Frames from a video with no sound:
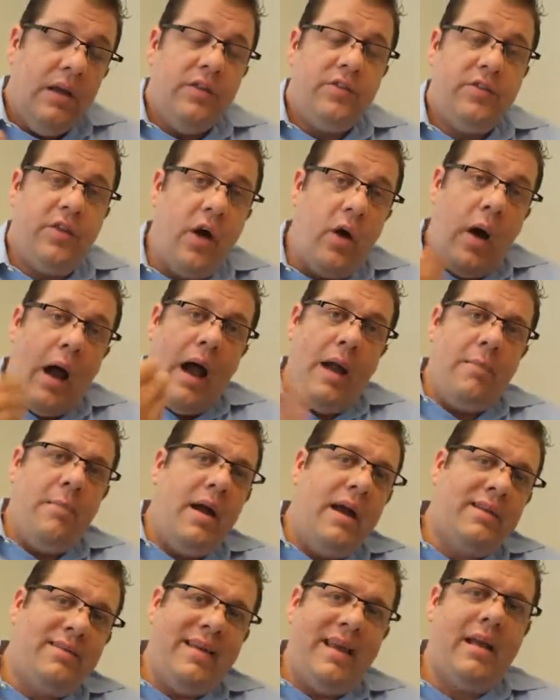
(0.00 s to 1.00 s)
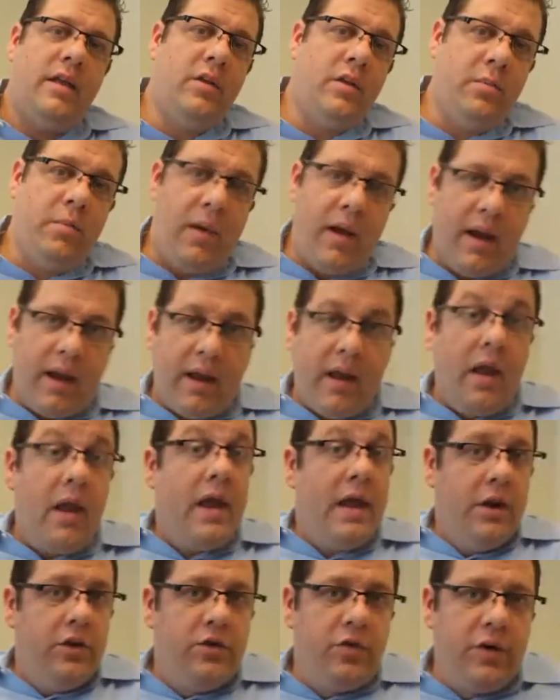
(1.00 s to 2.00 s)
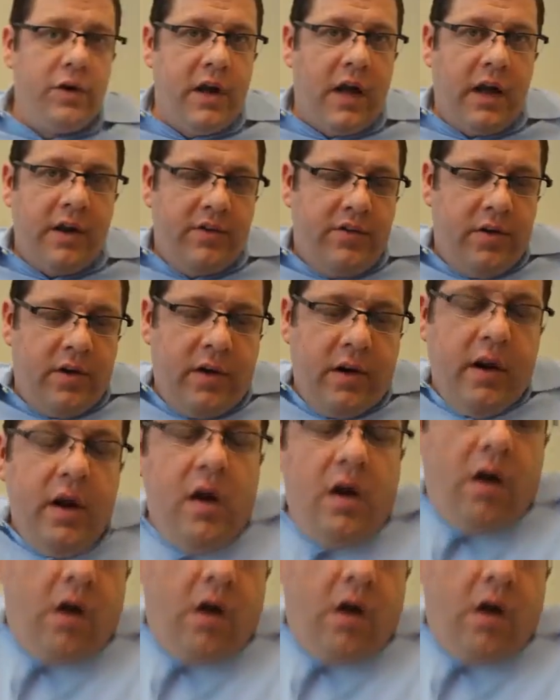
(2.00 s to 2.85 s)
So I might tailor my introduction